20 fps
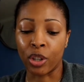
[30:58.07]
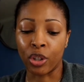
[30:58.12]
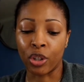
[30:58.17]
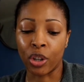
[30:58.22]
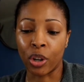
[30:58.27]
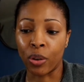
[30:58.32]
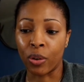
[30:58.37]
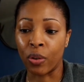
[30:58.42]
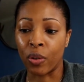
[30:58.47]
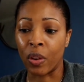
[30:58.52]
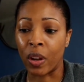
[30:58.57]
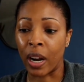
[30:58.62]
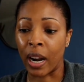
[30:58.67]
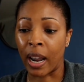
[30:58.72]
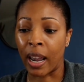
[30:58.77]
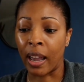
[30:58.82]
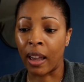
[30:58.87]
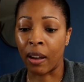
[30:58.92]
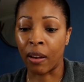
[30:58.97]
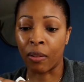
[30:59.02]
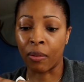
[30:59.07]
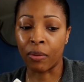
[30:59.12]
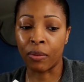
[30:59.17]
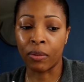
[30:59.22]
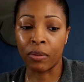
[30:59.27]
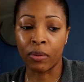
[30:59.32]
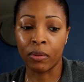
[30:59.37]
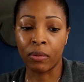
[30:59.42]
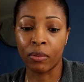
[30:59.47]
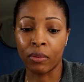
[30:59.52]
to show you that I have
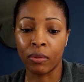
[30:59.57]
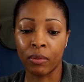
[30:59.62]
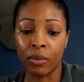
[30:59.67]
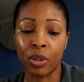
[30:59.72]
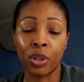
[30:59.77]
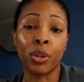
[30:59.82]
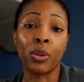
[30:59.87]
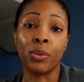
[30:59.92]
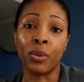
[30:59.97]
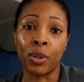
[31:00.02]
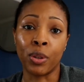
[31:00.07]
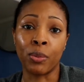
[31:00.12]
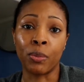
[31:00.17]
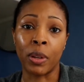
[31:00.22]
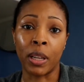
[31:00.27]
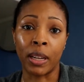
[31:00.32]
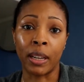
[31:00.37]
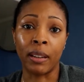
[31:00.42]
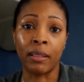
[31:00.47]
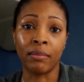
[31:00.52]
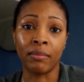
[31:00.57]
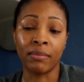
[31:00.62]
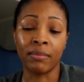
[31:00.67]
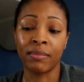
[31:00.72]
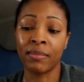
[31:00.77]
two too many.